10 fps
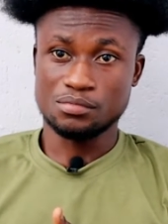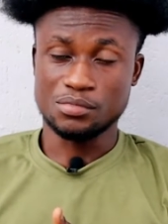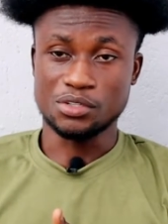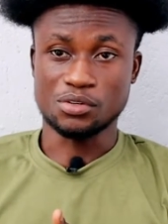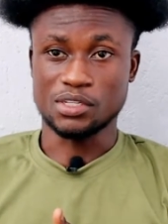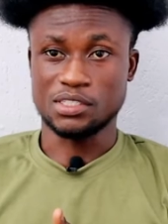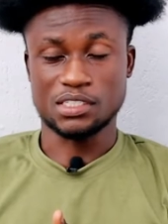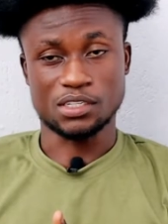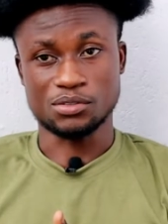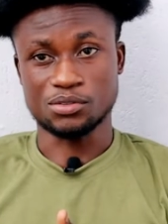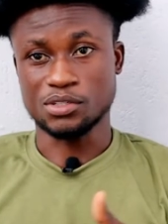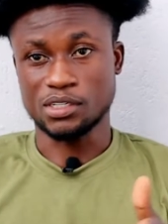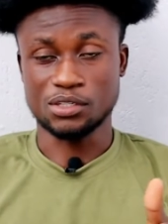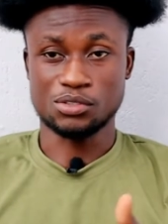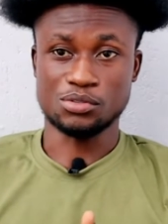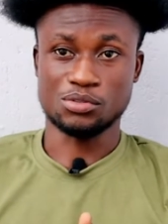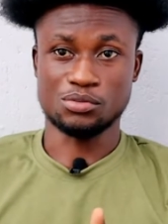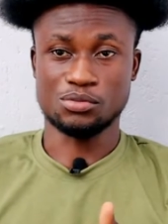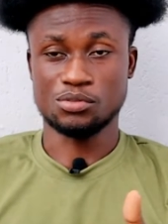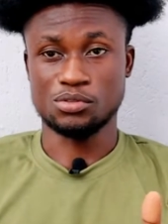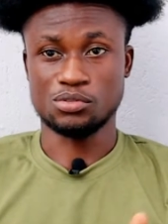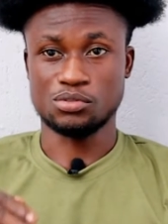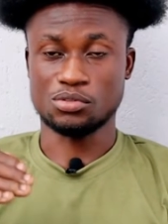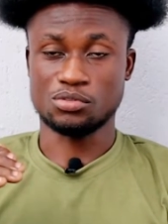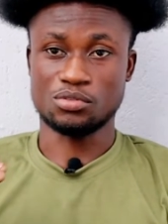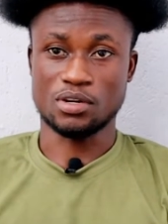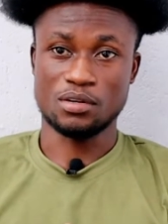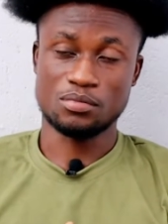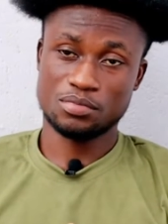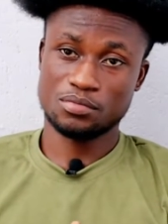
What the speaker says: being on this channel, all you got to do is to subscribe,